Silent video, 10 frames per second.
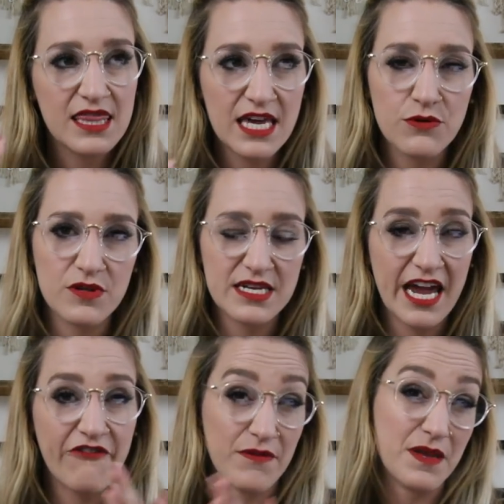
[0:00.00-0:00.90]
and think through the
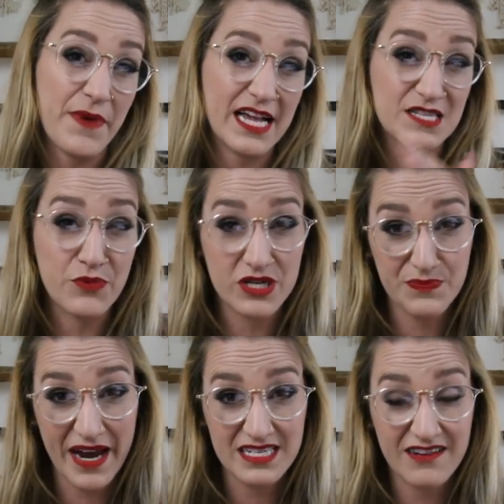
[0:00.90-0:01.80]
day from the pet's
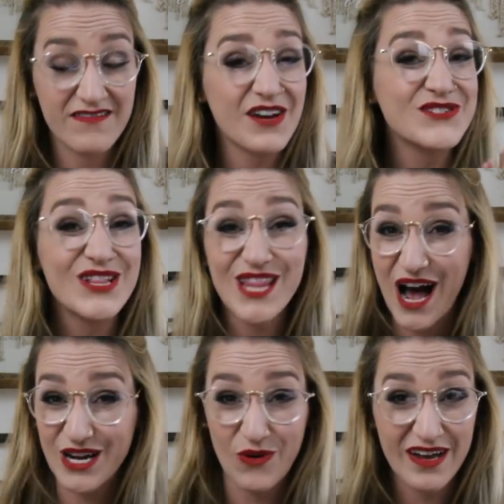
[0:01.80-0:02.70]
perspective. There's a
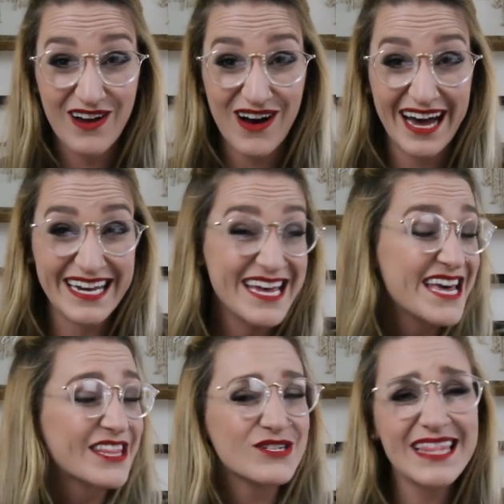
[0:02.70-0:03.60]
lot going on.
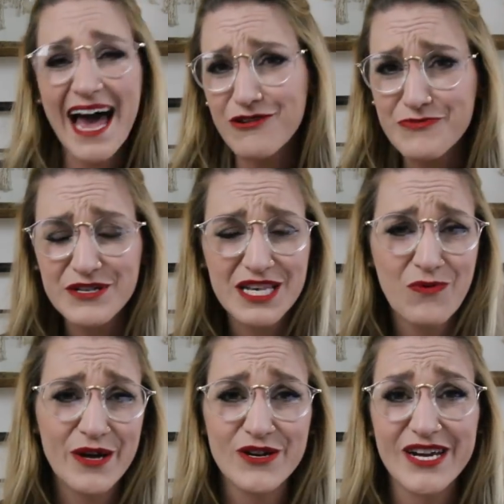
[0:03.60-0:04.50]
There's loud
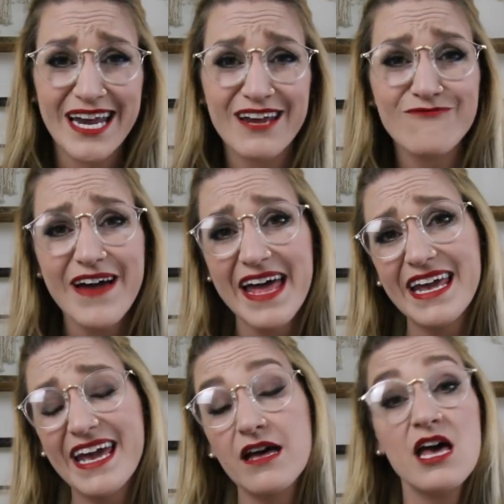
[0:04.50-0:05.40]
music while you're getting
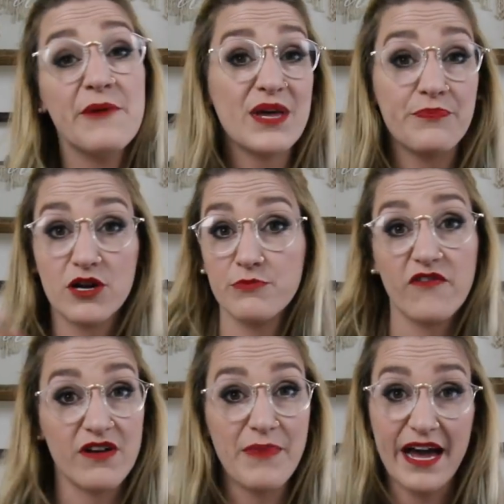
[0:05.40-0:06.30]
ready. People are
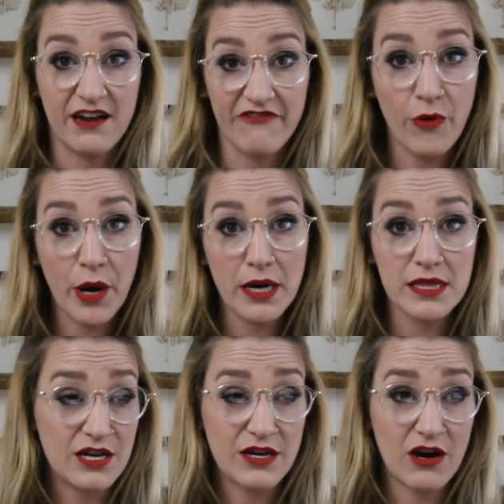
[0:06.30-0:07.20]
moving back and
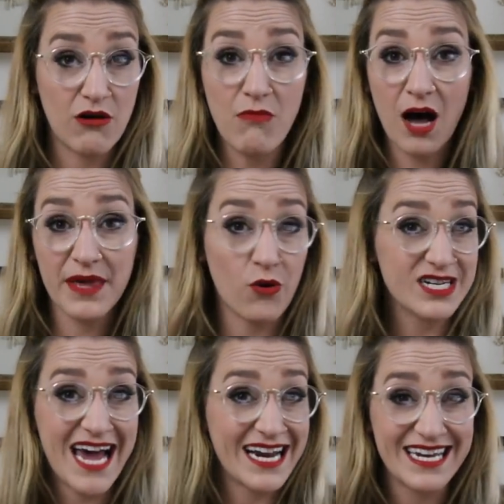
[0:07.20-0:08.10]
forth. You know, mommy or
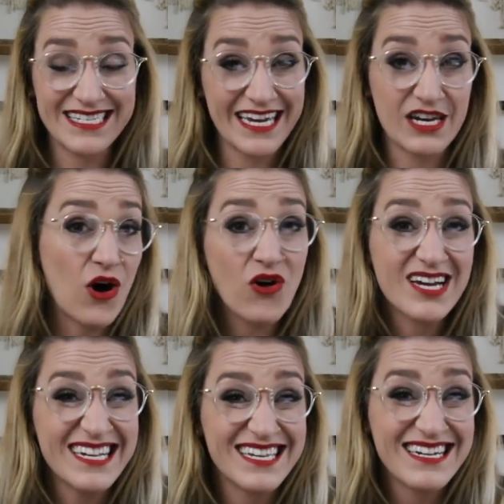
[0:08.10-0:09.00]
daddy is getting all
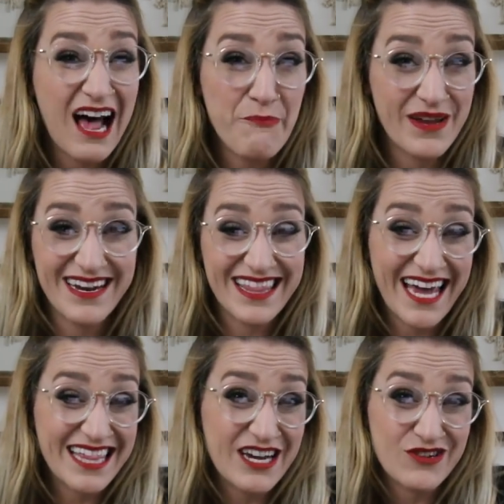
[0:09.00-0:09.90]
gussied up and
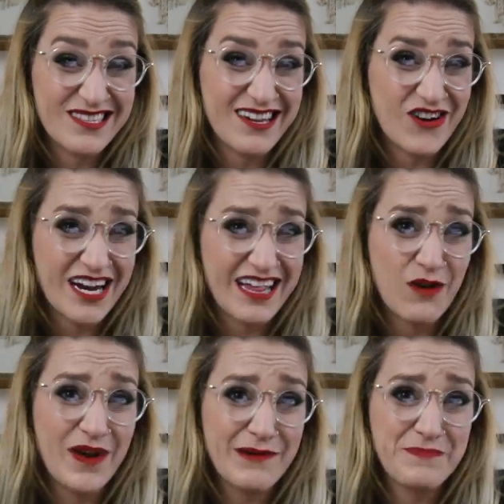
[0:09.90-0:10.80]
like they're, they're kind of
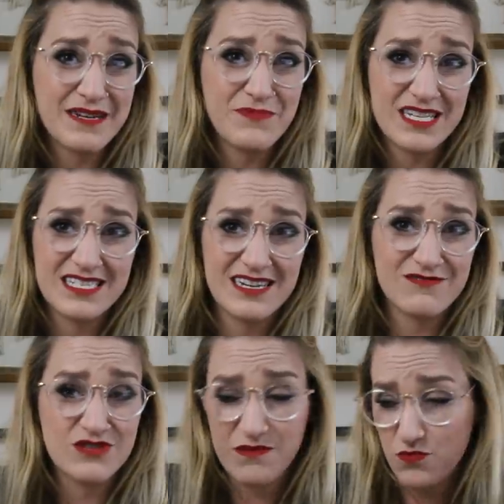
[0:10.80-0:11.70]
like, wait, but let's
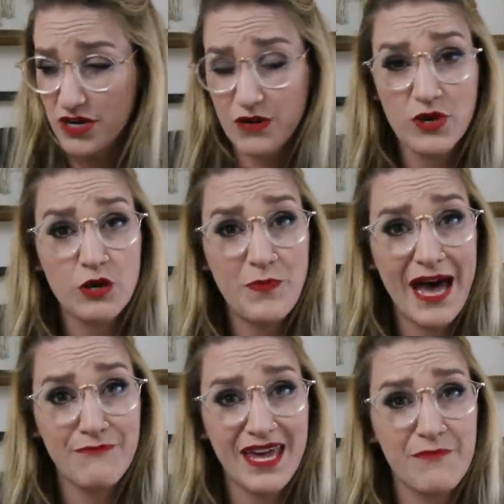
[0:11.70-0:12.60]
say, will you
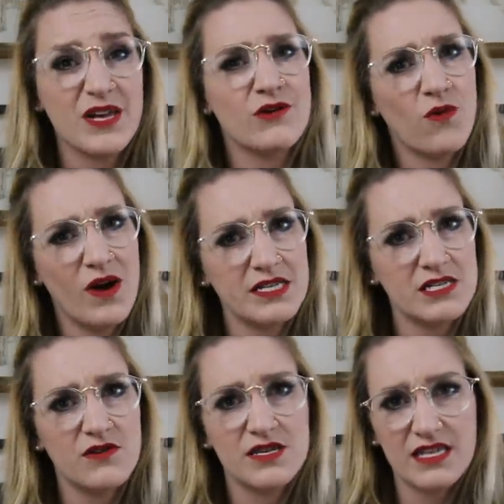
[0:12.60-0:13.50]
pet me? But you don't want
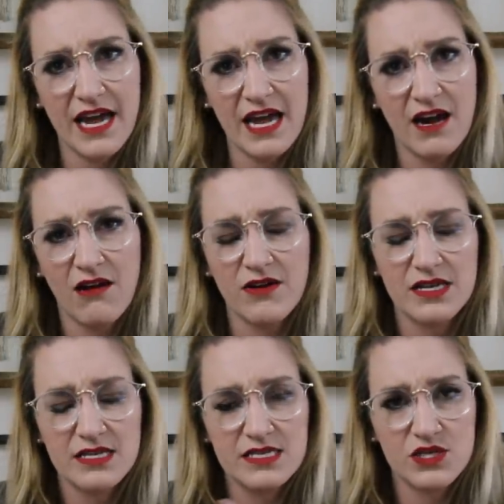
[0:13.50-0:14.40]
to because the hair
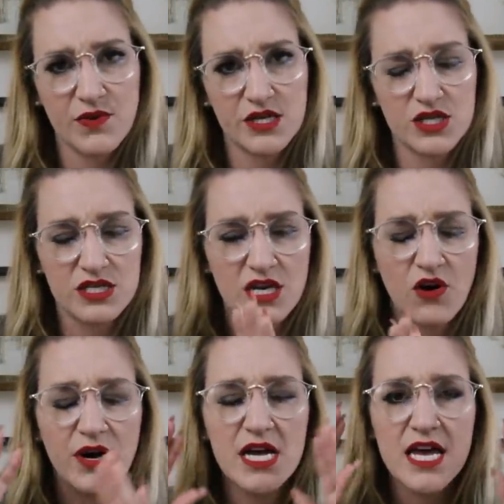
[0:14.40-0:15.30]
and the situation.
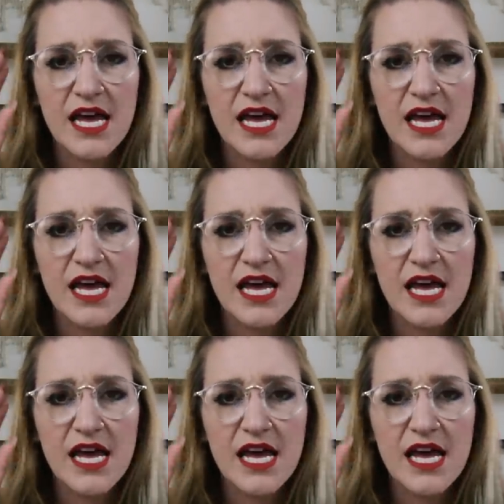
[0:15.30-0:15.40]
So